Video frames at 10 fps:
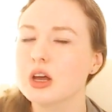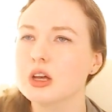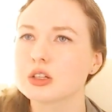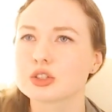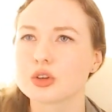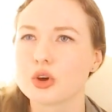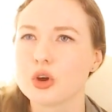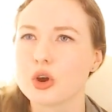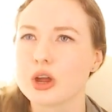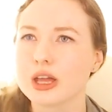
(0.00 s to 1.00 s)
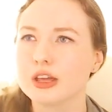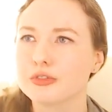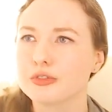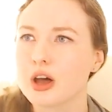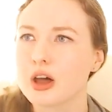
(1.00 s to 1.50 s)
So
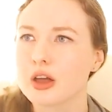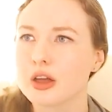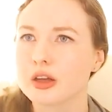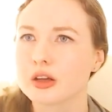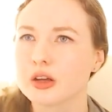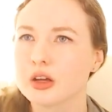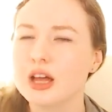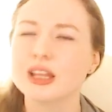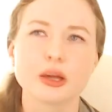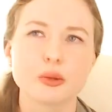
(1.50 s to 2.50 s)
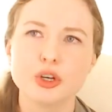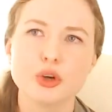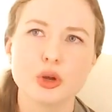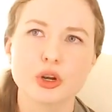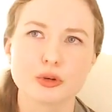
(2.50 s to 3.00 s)
if I, like, we don't
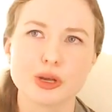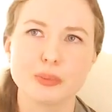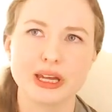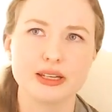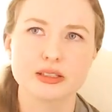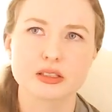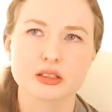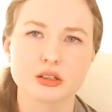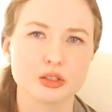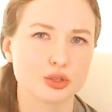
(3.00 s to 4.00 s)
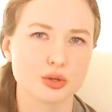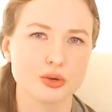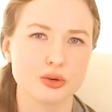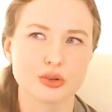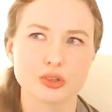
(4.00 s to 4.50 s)
want to repeat the
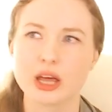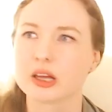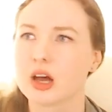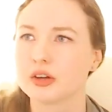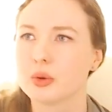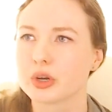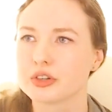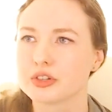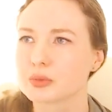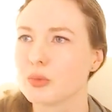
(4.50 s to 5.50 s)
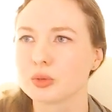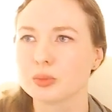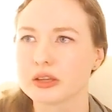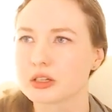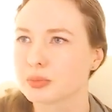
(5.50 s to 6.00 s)
2, like I don't want to just
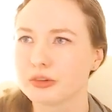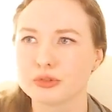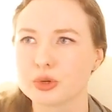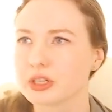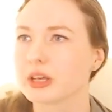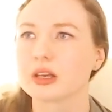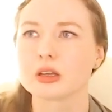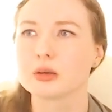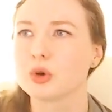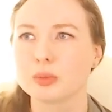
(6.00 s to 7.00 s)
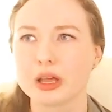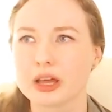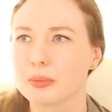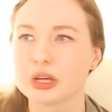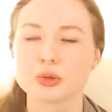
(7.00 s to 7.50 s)
multiply this by 14 and multiply
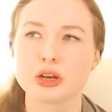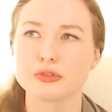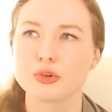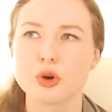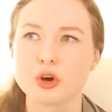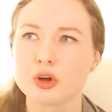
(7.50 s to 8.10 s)
that by 24,